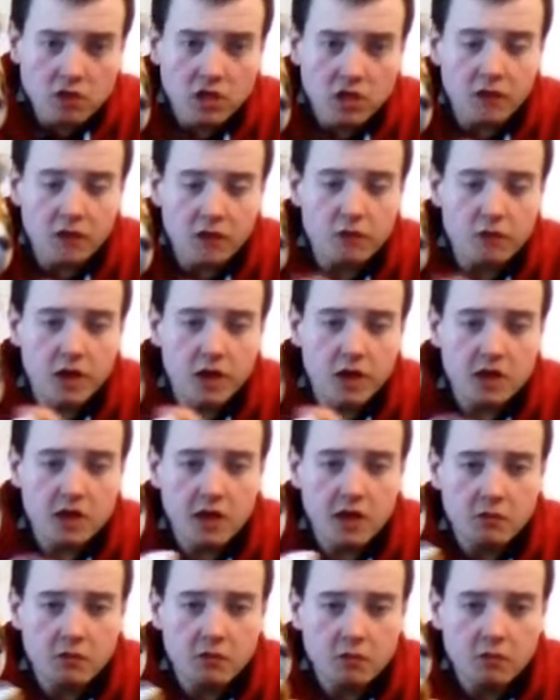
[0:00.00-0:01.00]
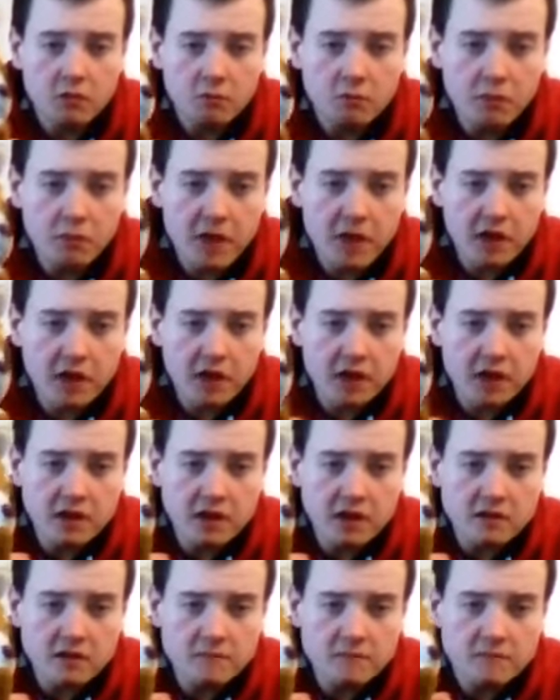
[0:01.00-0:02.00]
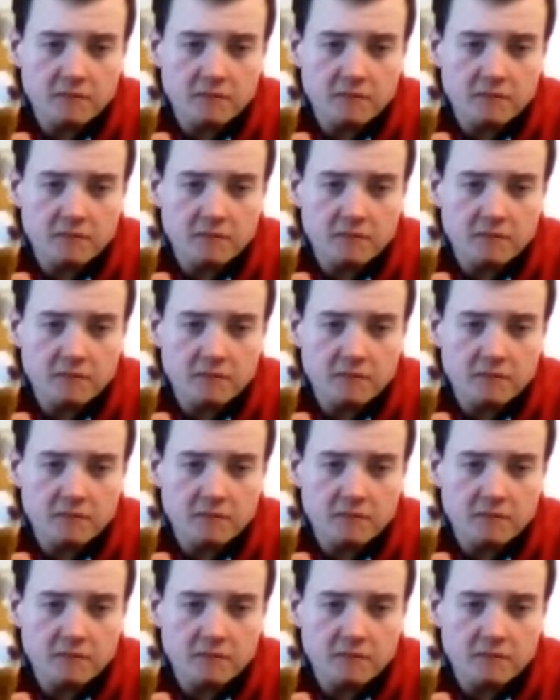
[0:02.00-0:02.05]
just give you a kiss now. Bye-bye, Cletus.